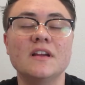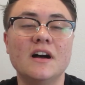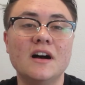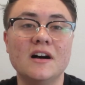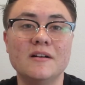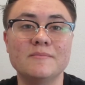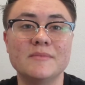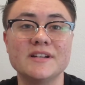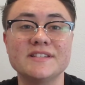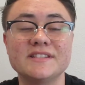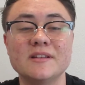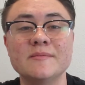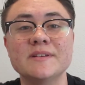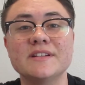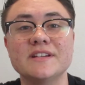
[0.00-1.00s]
My
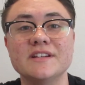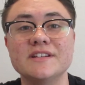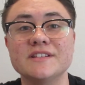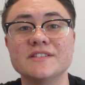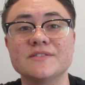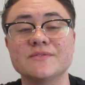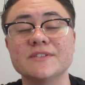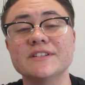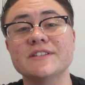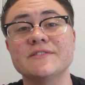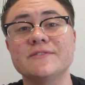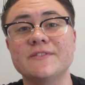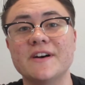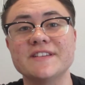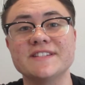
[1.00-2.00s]
stomach is really
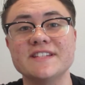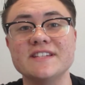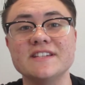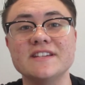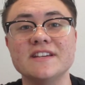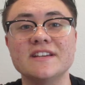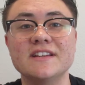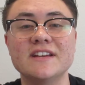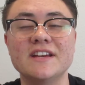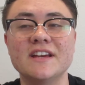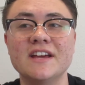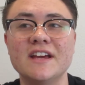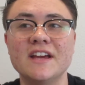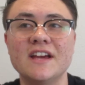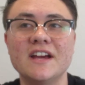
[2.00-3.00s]
fuzzy,
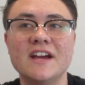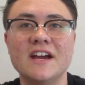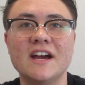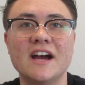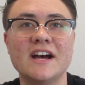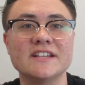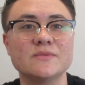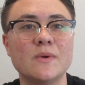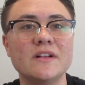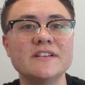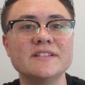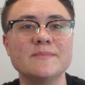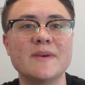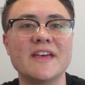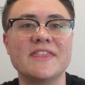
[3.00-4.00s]
as well
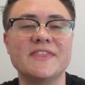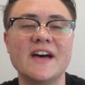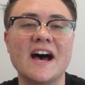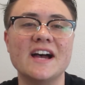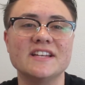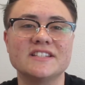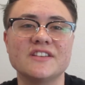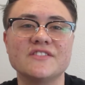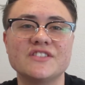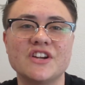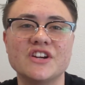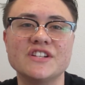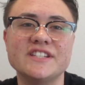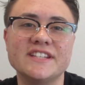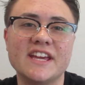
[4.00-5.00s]
as my thighs have
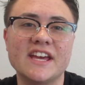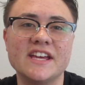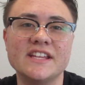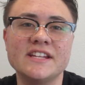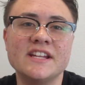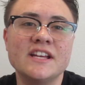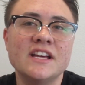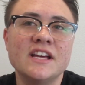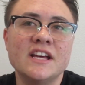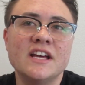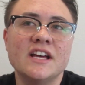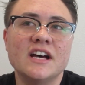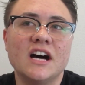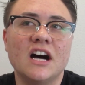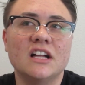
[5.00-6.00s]
started to get
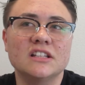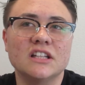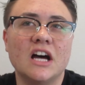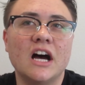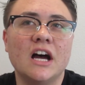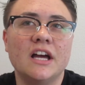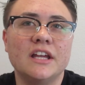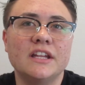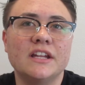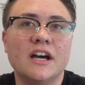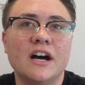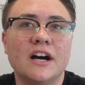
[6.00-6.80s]
a lot